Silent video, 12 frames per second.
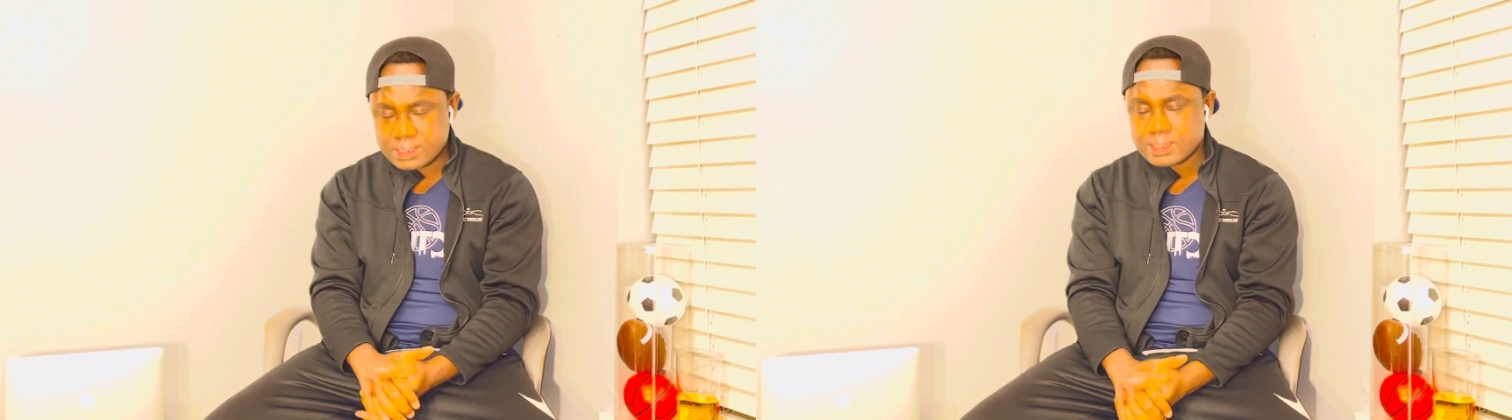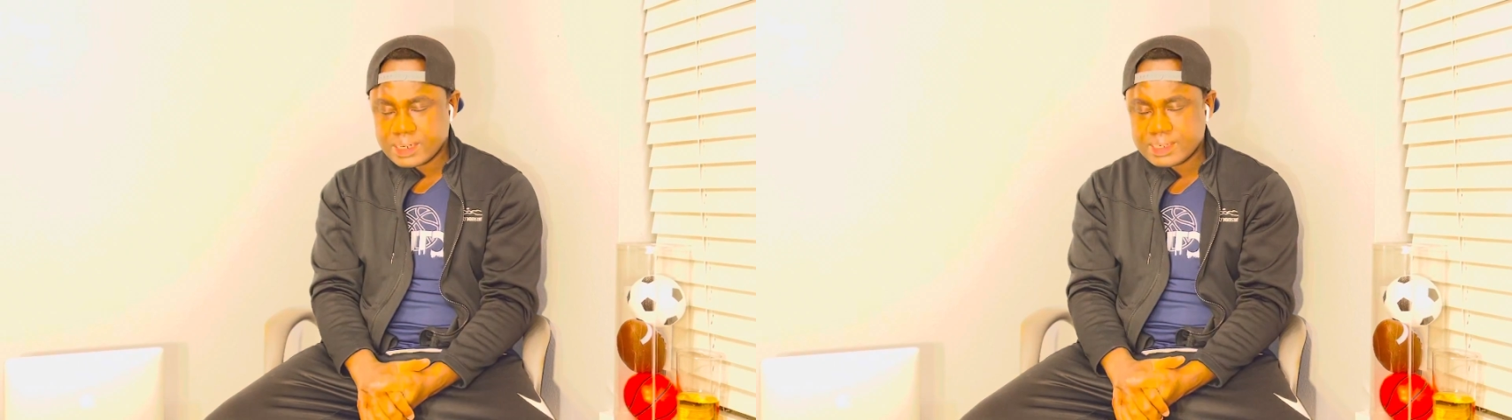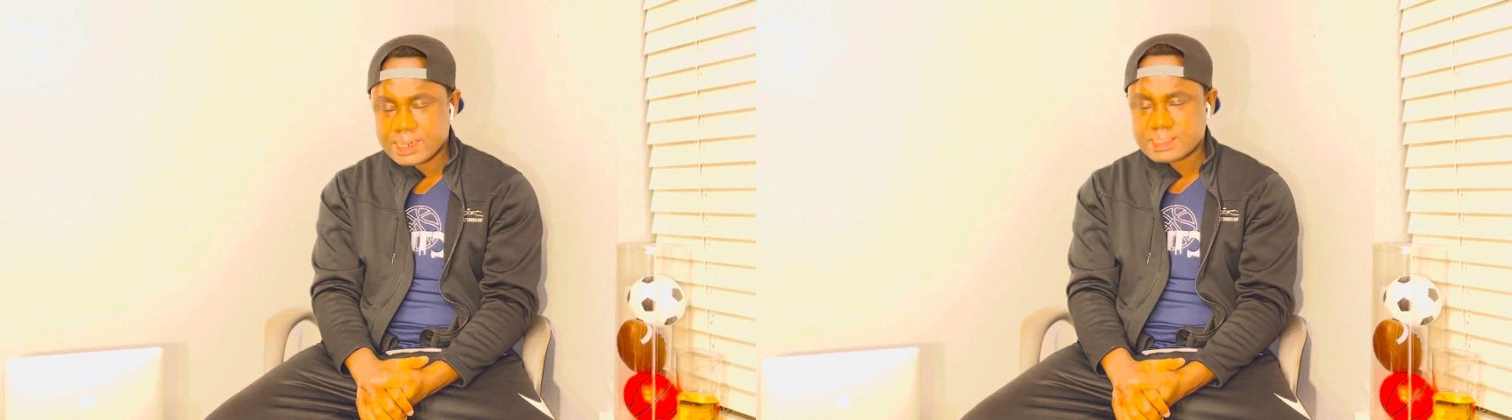
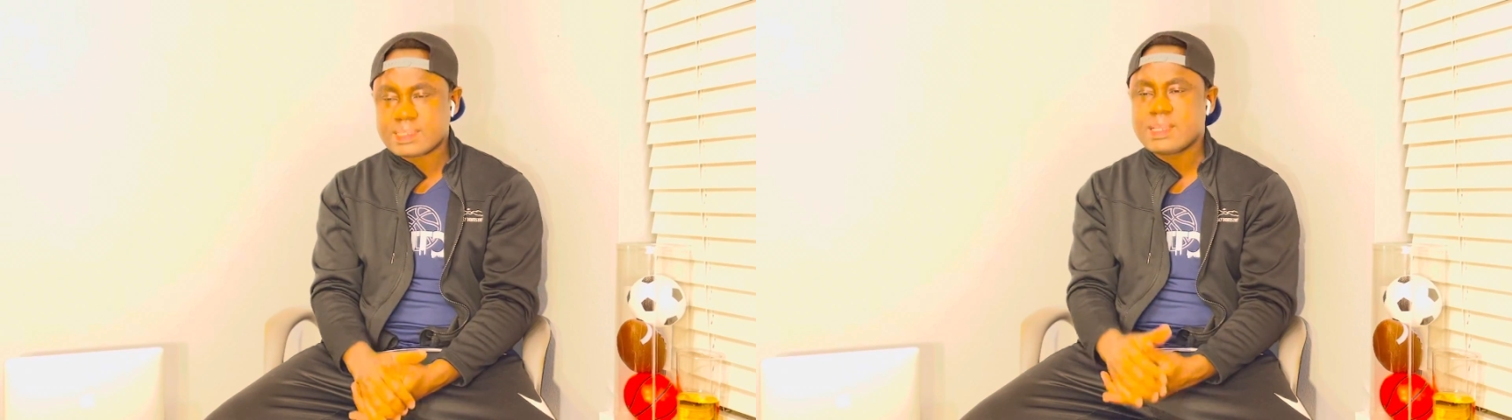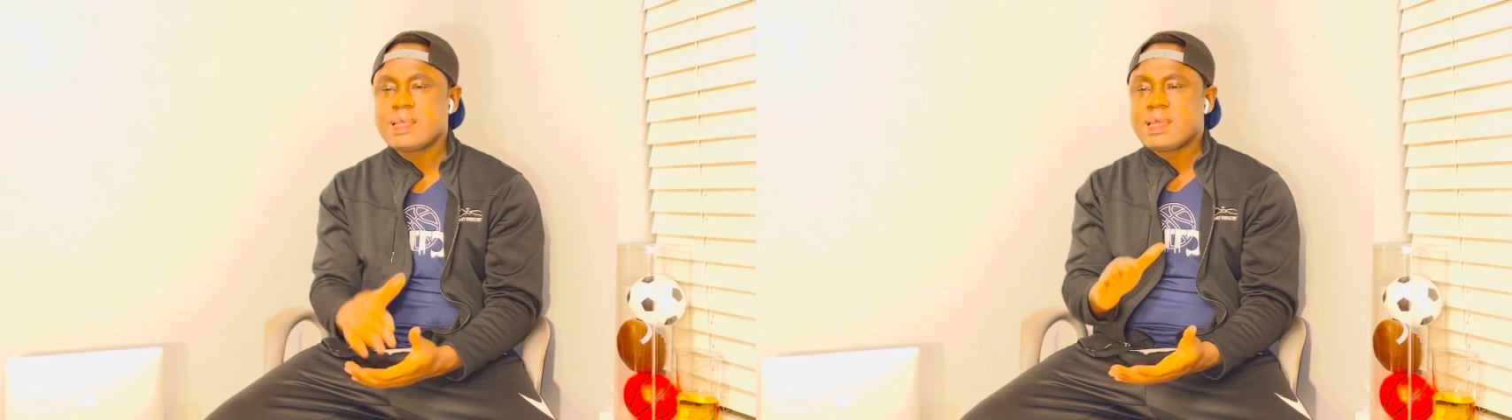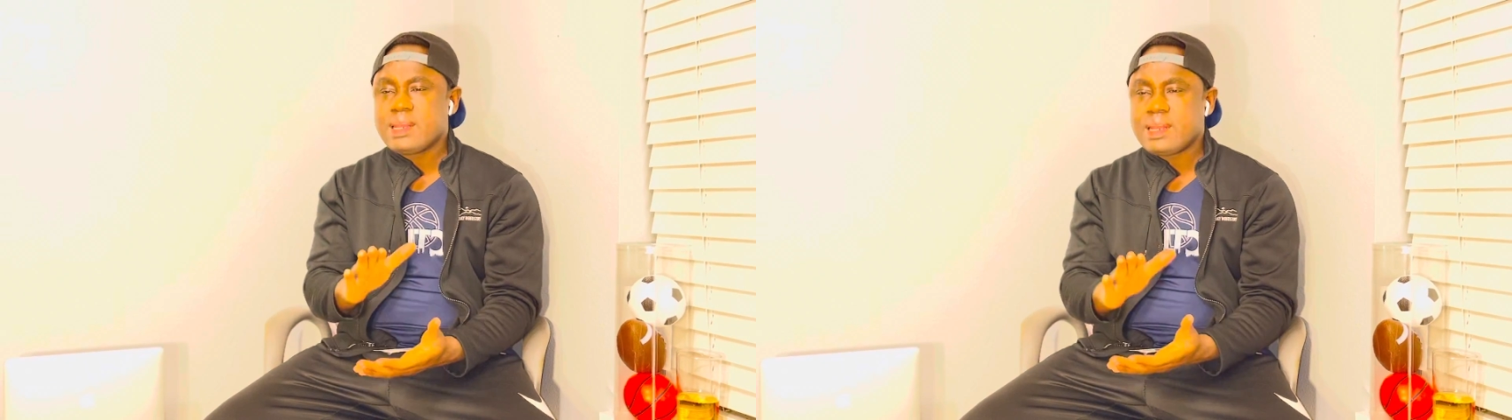leaders,
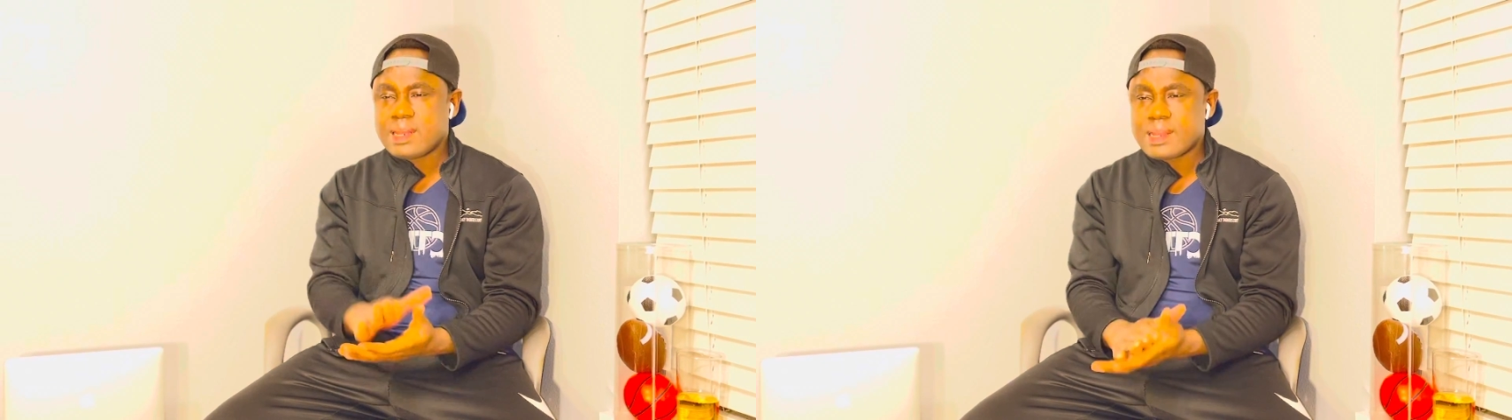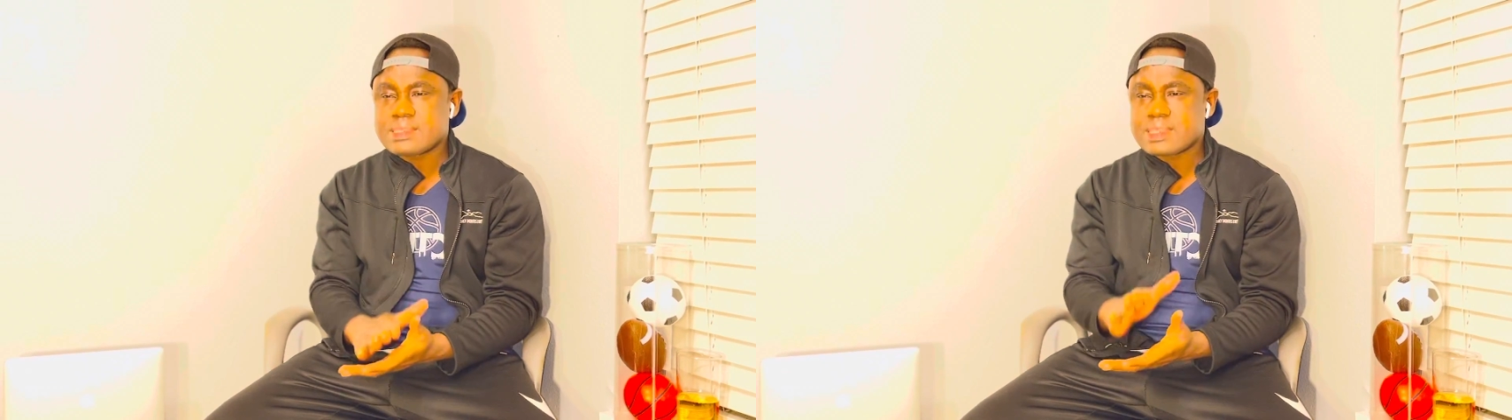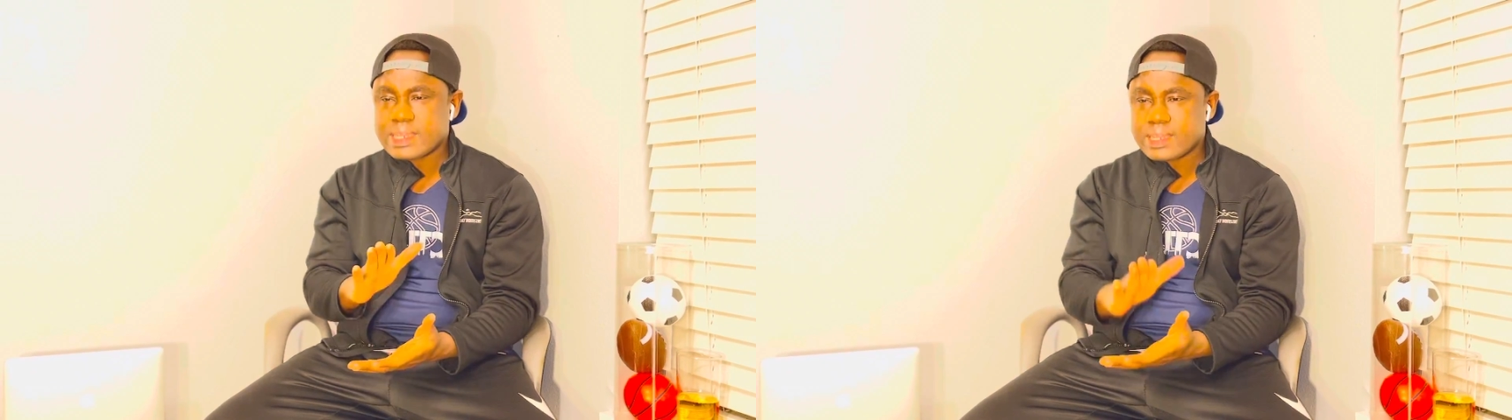
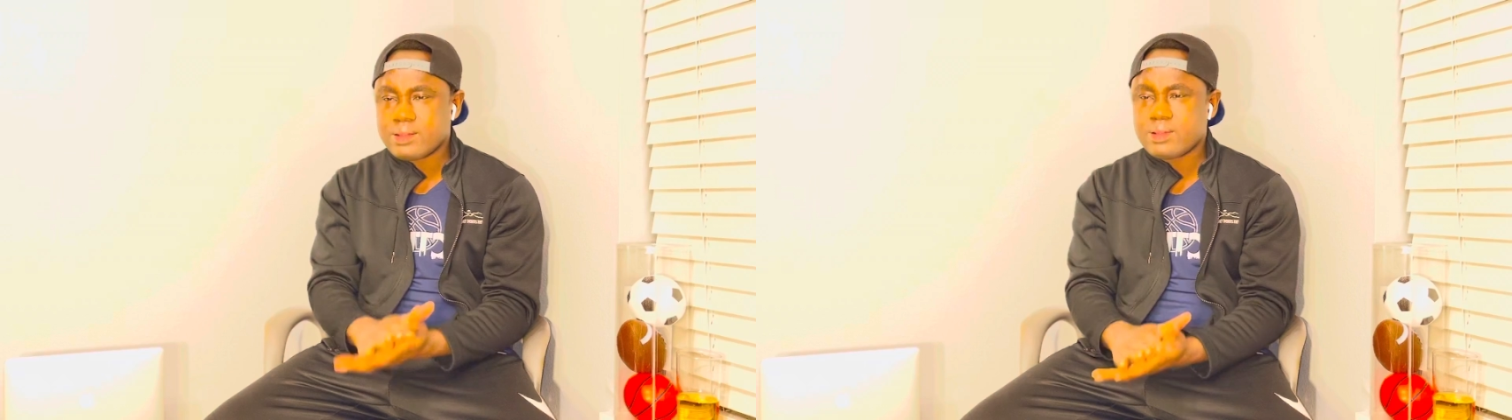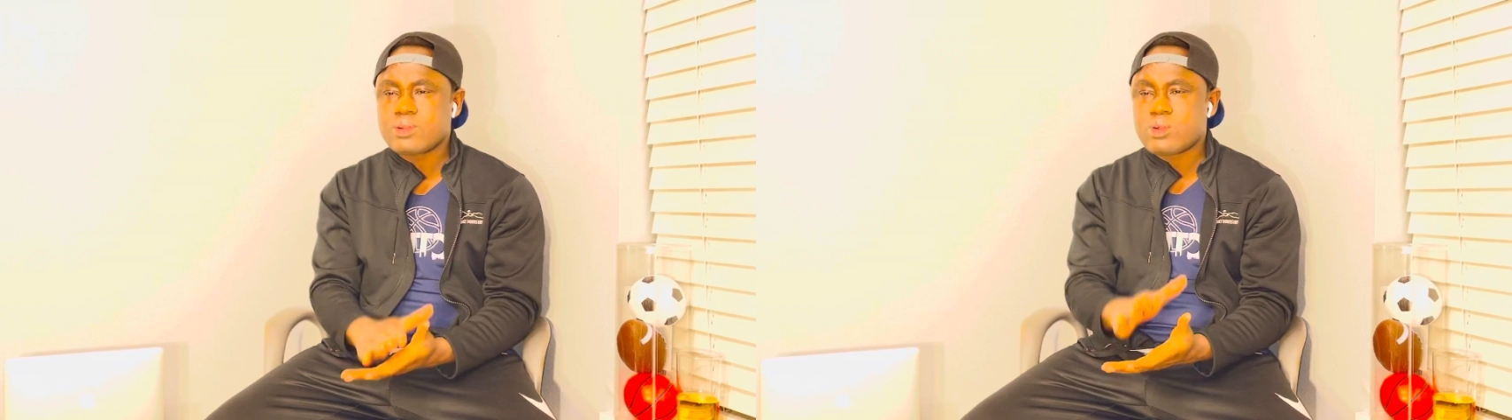let's kill